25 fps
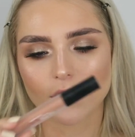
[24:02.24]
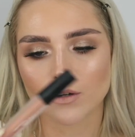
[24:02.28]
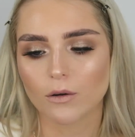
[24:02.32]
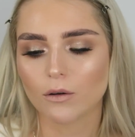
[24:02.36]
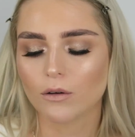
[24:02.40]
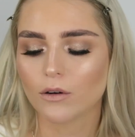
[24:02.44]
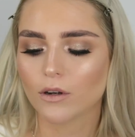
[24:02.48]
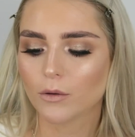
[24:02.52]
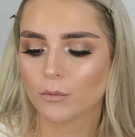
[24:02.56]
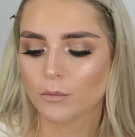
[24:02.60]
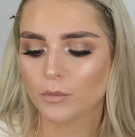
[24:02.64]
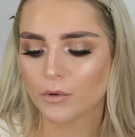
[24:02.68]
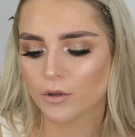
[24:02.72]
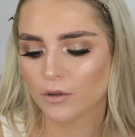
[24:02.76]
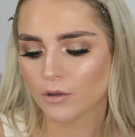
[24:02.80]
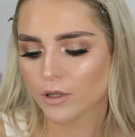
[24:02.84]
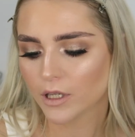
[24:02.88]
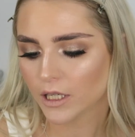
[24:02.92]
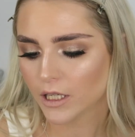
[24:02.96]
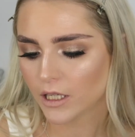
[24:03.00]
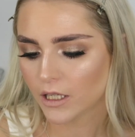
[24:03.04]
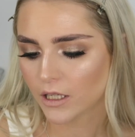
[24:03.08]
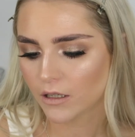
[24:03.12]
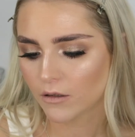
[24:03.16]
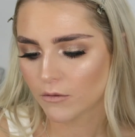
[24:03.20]
Huda
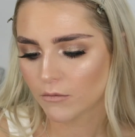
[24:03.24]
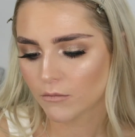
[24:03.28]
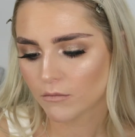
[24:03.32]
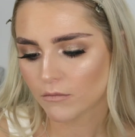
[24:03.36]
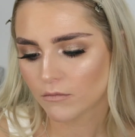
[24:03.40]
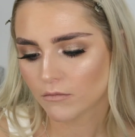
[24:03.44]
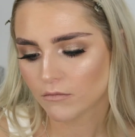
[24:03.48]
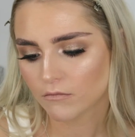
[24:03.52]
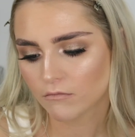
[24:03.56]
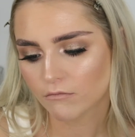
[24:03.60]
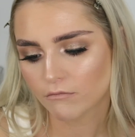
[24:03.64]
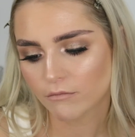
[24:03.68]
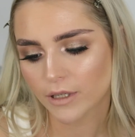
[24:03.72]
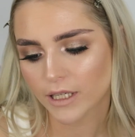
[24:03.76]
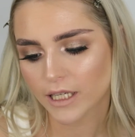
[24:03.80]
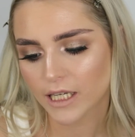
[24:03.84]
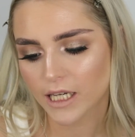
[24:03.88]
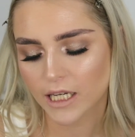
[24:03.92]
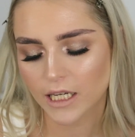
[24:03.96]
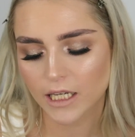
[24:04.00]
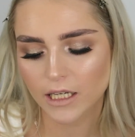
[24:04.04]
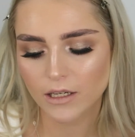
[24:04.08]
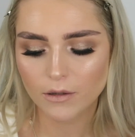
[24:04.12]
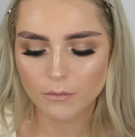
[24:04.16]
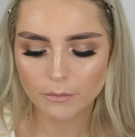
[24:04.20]
Beauty
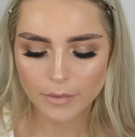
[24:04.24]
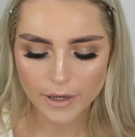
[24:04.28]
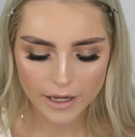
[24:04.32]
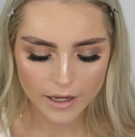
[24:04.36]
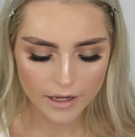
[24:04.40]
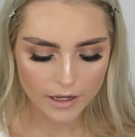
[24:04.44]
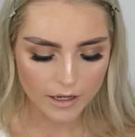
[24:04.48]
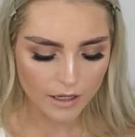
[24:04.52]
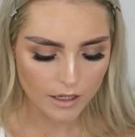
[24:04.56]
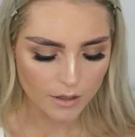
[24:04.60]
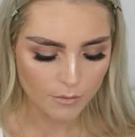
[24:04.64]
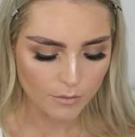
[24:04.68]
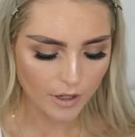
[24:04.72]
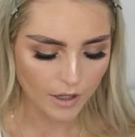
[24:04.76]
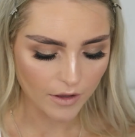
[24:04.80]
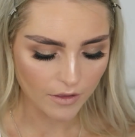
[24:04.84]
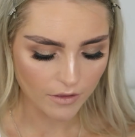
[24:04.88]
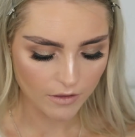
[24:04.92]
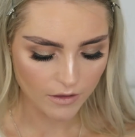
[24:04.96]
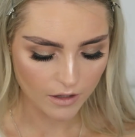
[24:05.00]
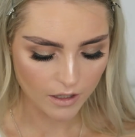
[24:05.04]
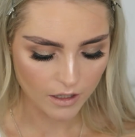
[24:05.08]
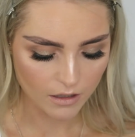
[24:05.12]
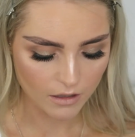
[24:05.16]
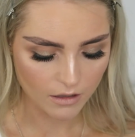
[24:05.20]
Bikini Babe, I
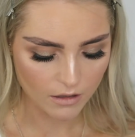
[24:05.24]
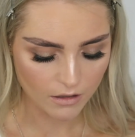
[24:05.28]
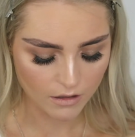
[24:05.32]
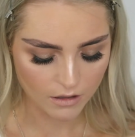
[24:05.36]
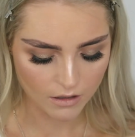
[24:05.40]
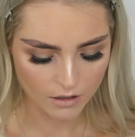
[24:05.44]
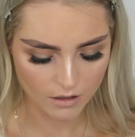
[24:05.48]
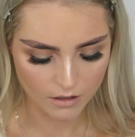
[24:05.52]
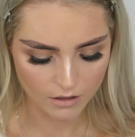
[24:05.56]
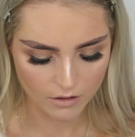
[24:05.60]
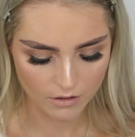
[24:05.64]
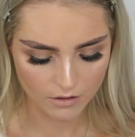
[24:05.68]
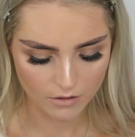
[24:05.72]
think.